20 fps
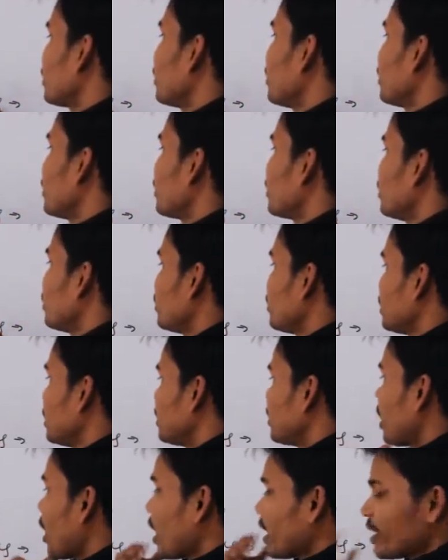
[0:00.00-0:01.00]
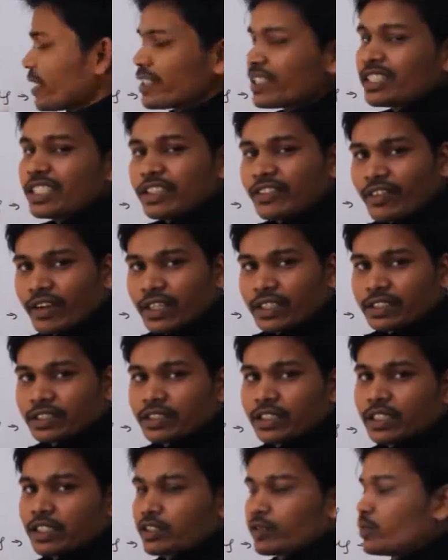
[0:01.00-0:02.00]
that is already defined.
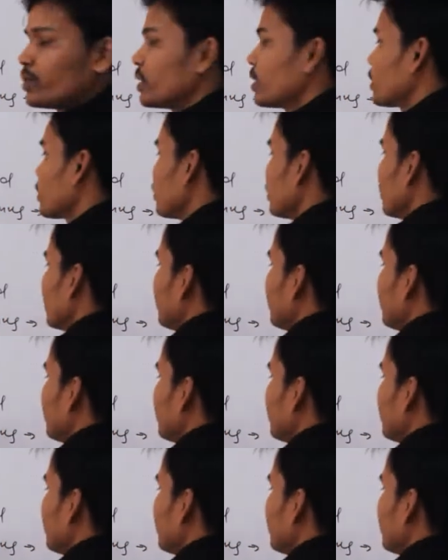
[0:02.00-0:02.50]
That's where the